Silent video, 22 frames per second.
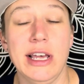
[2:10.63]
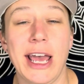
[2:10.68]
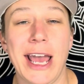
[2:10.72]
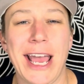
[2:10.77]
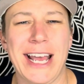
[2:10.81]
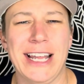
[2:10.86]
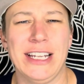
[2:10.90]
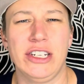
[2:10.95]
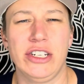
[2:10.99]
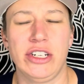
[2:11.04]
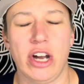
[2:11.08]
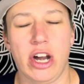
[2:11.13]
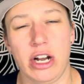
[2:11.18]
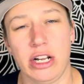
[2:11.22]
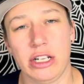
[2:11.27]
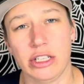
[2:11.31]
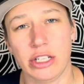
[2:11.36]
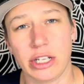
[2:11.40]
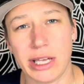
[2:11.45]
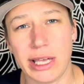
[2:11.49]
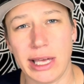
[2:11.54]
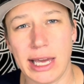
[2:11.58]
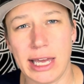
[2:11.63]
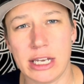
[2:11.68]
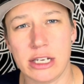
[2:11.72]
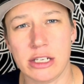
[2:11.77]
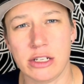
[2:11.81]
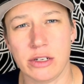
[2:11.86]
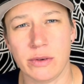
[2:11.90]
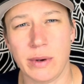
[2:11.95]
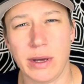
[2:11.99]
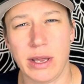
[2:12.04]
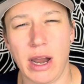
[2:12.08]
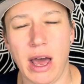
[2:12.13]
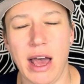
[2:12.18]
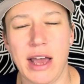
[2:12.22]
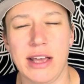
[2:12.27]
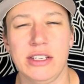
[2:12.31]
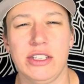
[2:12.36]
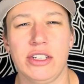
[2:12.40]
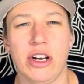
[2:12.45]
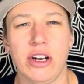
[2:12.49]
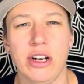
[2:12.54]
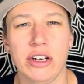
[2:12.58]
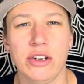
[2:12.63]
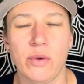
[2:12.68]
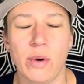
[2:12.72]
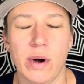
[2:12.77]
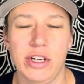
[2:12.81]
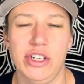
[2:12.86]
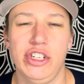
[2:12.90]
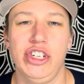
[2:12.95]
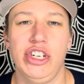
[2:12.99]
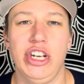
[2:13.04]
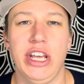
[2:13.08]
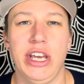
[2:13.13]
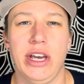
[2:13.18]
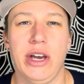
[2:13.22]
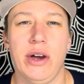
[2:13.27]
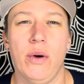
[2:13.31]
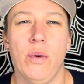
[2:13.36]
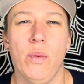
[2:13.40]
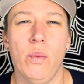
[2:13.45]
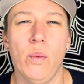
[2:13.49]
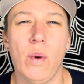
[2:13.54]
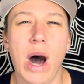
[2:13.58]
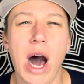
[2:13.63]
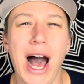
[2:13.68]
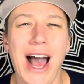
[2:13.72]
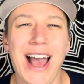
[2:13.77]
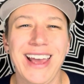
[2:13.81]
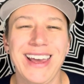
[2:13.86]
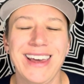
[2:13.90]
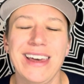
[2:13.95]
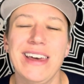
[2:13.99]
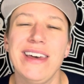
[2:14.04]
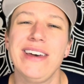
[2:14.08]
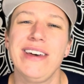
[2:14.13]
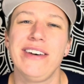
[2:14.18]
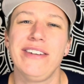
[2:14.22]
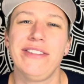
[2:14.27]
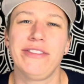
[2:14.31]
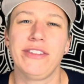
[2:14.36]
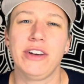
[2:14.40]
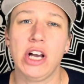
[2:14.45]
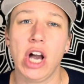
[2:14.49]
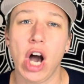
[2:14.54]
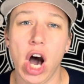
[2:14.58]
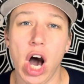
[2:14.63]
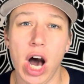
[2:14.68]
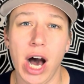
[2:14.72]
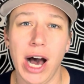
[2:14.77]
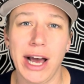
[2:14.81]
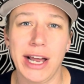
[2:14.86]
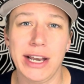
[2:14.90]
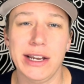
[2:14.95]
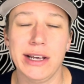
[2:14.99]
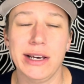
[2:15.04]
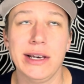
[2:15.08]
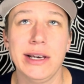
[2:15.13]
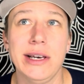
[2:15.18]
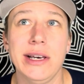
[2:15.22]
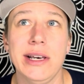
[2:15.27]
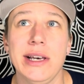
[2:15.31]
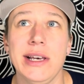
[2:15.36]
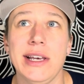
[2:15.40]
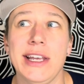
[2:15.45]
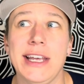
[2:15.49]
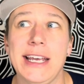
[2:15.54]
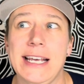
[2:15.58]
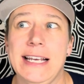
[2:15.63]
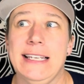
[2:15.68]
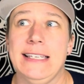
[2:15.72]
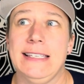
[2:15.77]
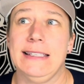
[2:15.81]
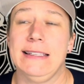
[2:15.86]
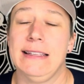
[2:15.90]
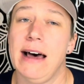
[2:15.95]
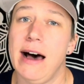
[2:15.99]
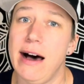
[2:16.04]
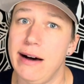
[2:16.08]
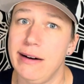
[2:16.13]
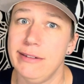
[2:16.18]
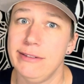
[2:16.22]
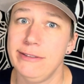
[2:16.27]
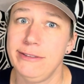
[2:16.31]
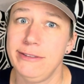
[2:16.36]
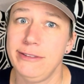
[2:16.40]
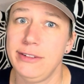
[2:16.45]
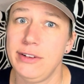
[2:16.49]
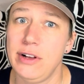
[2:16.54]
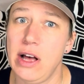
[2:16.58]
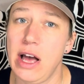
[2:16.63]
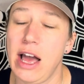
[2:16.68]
and started looking into it, I started questioning why, if God is love